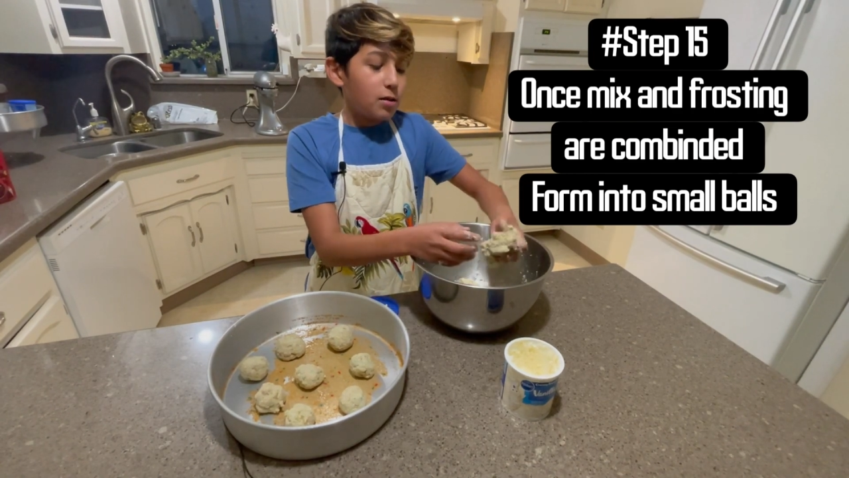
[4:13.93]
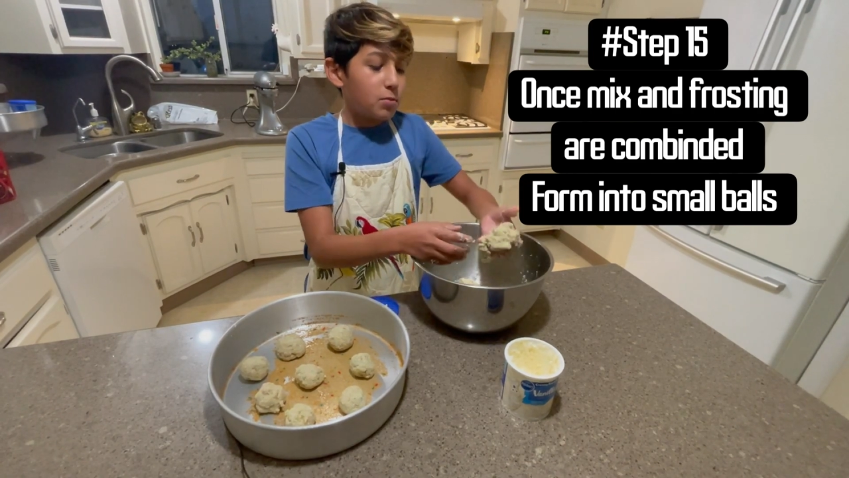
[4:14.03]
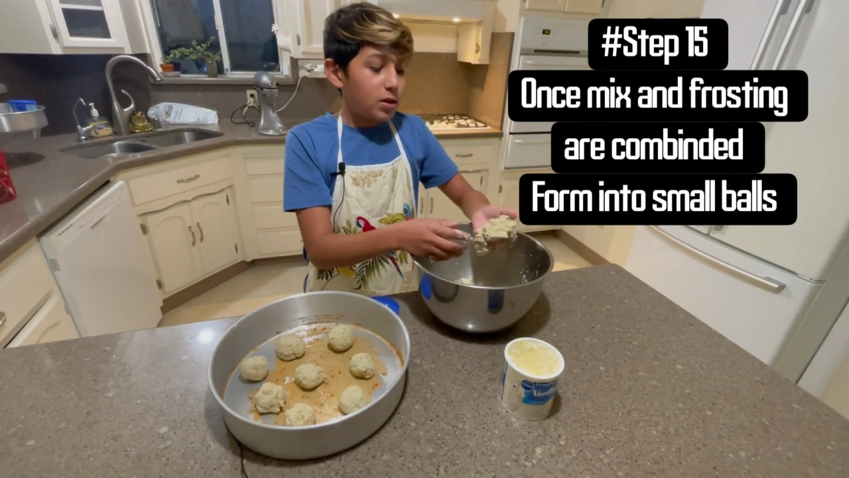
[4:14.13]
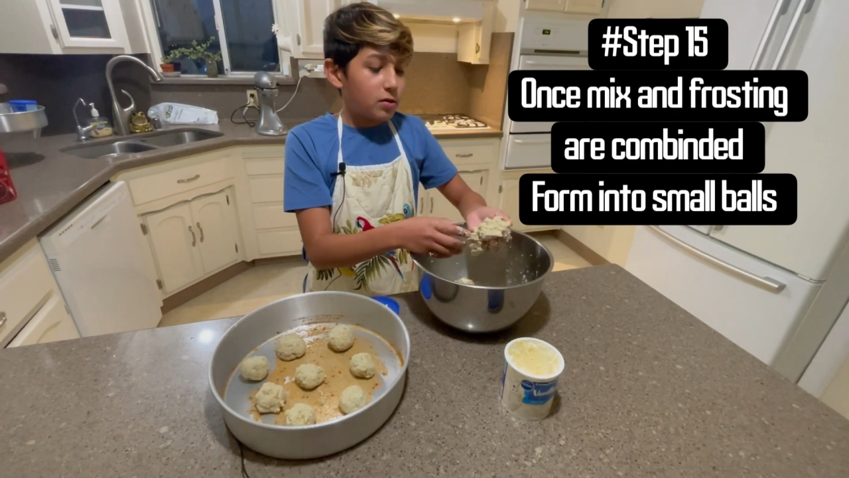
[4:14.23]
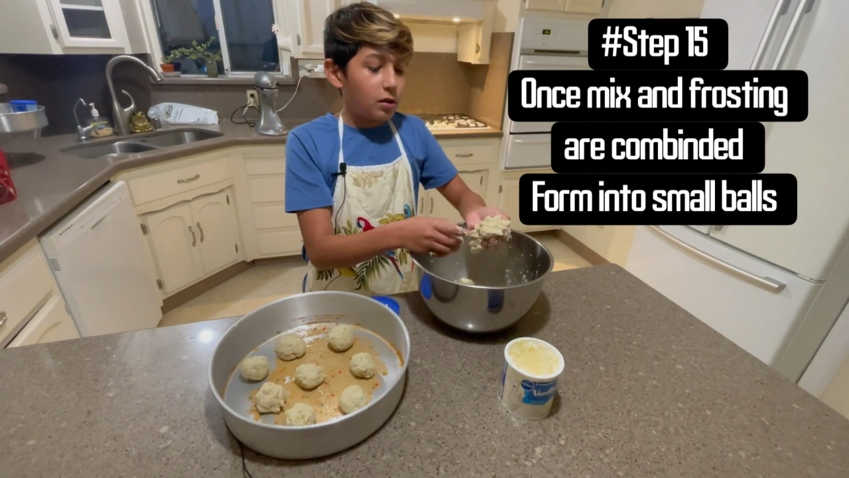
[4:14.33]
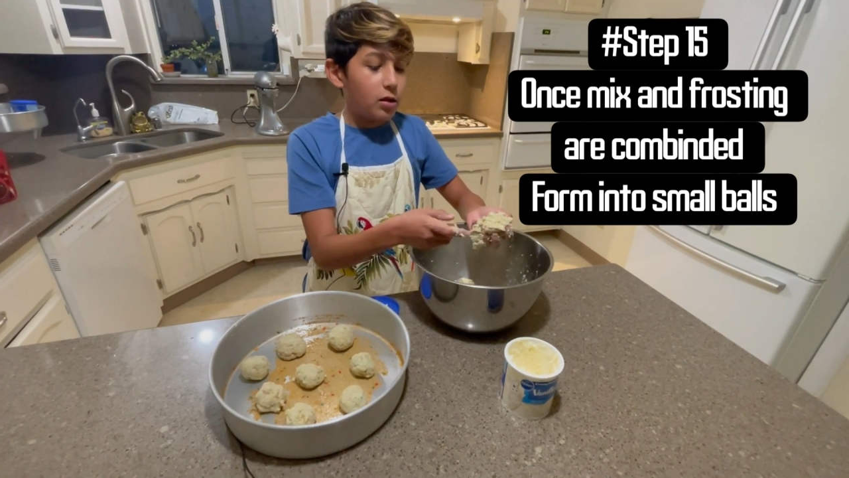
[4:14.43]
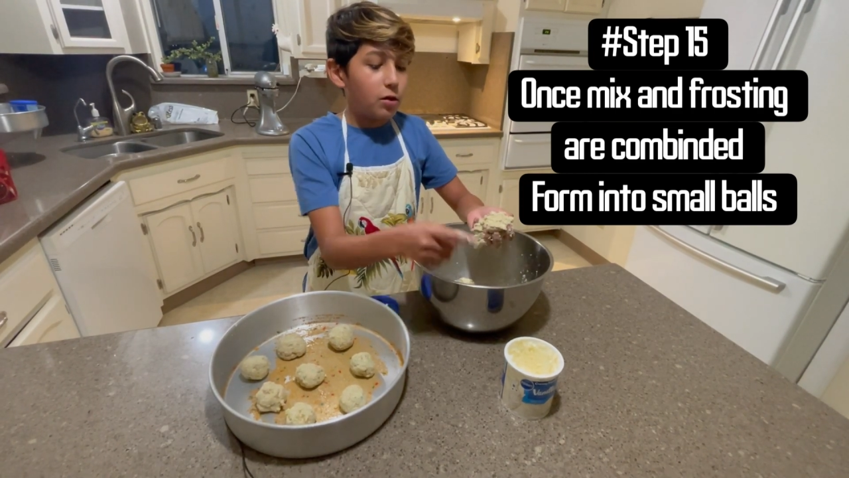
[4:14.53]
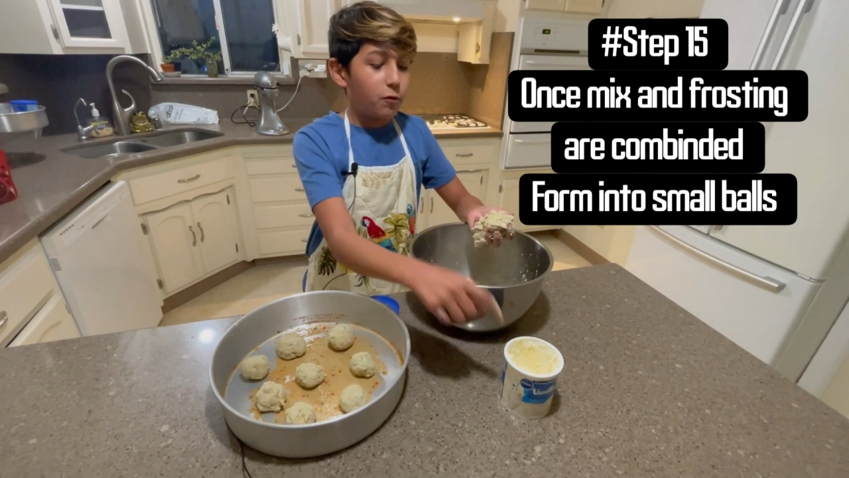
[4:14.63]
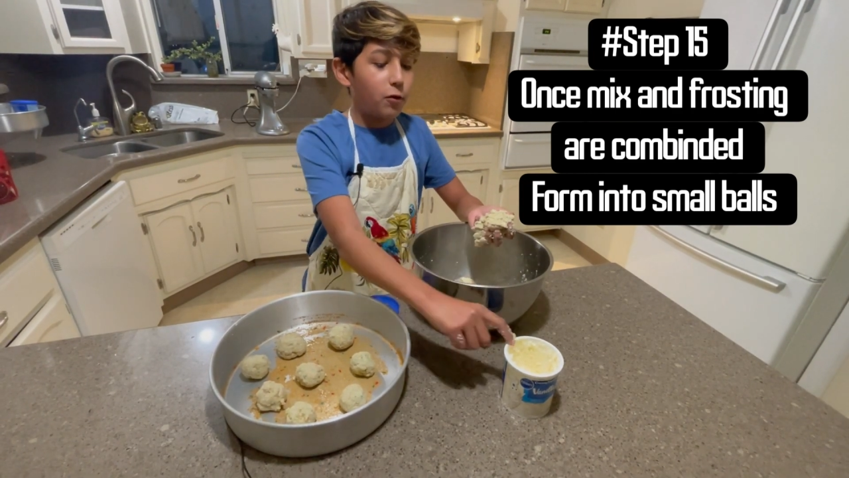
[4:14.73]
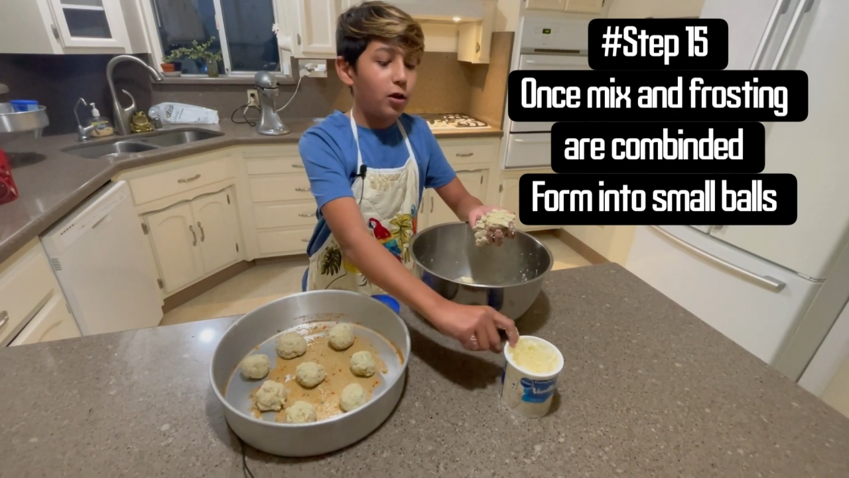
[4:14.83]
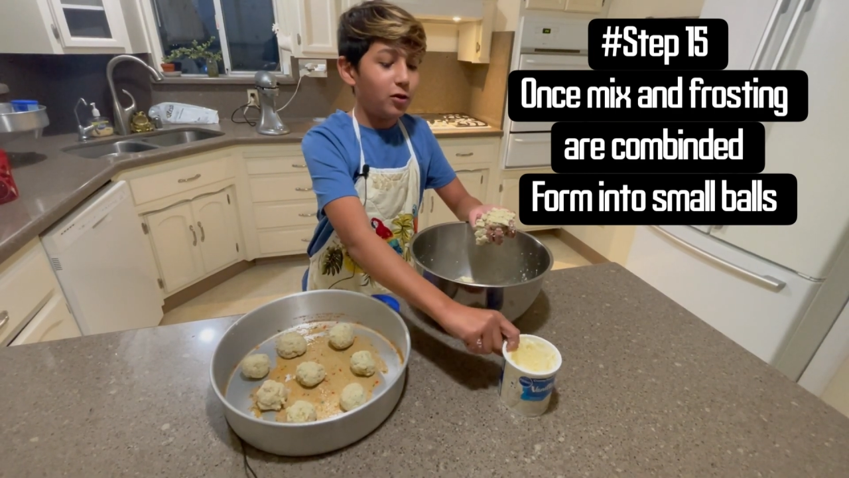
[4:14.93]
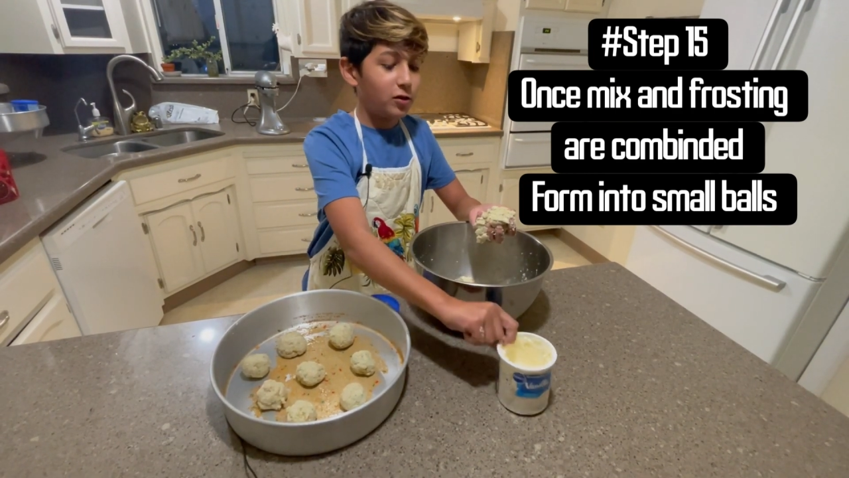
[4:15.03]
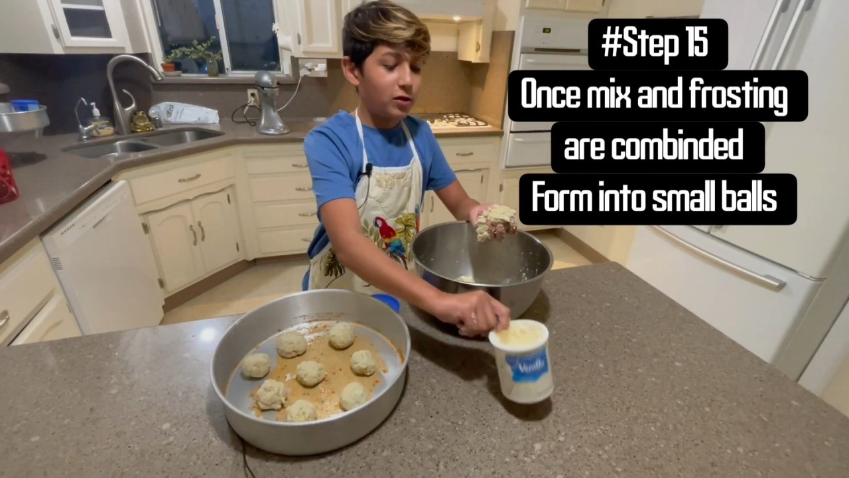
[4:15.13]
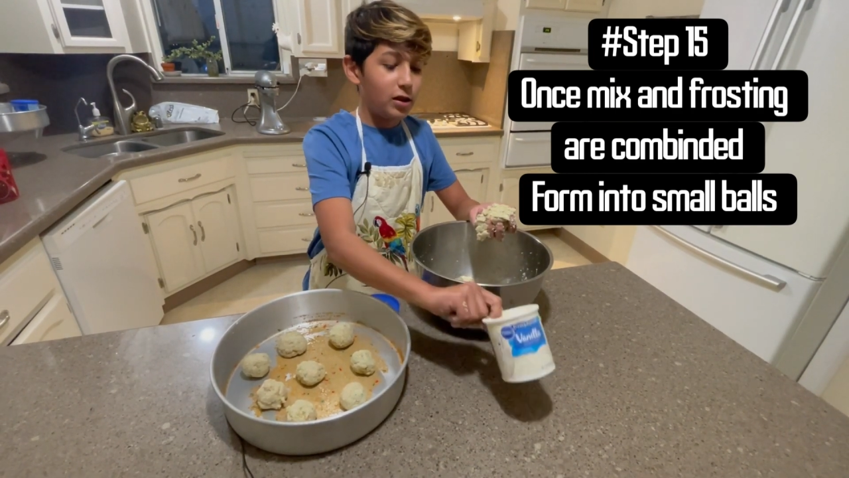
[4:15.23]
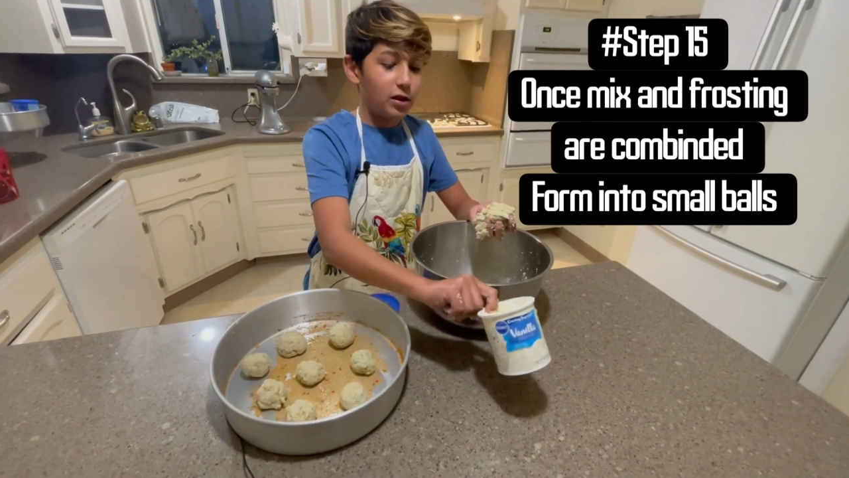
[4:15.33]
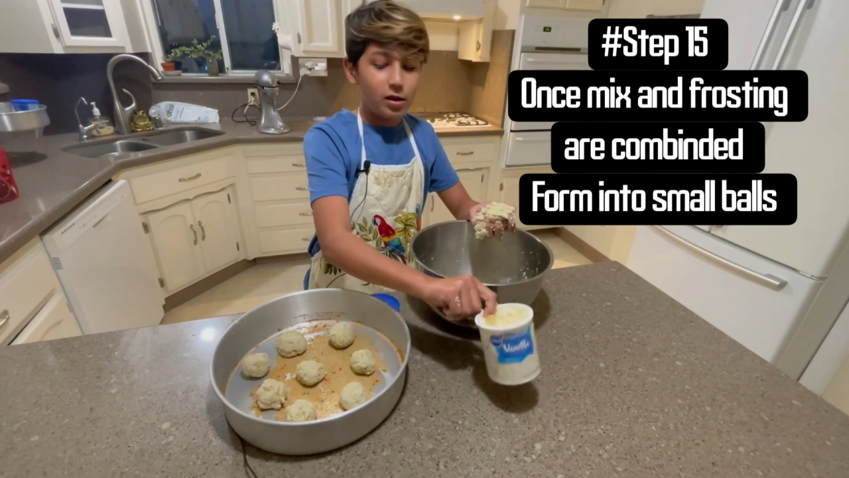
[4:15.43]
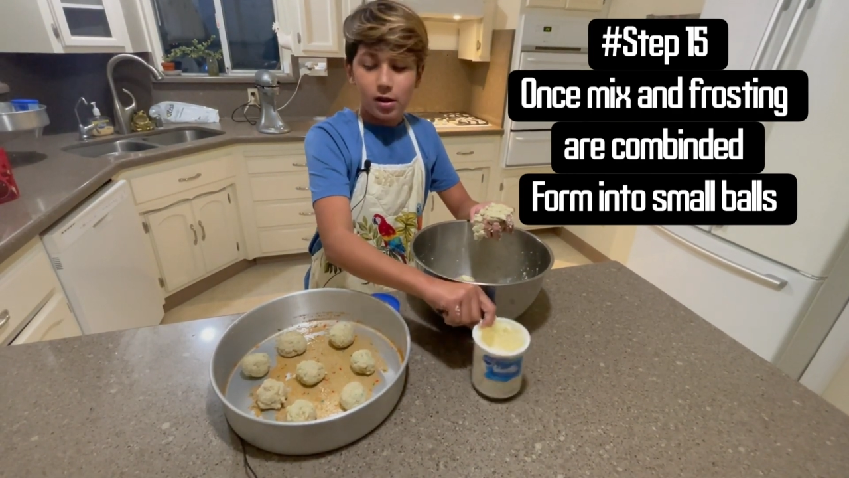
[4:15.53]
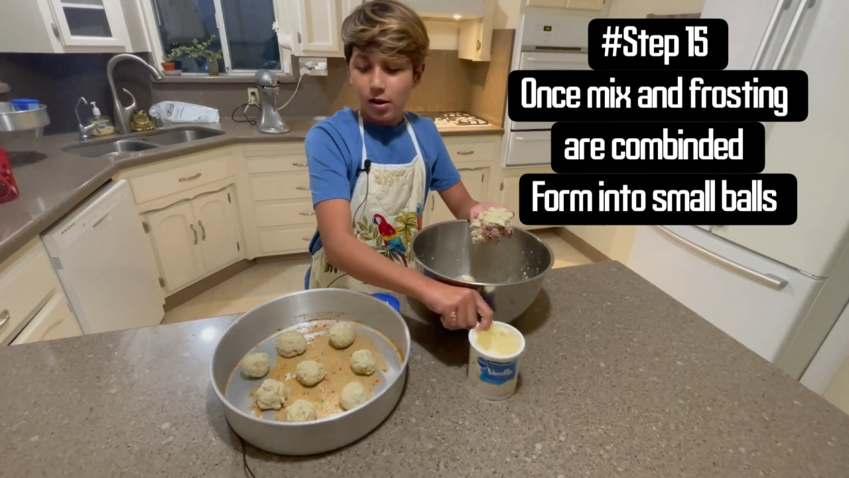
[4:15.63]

mix and the frosting,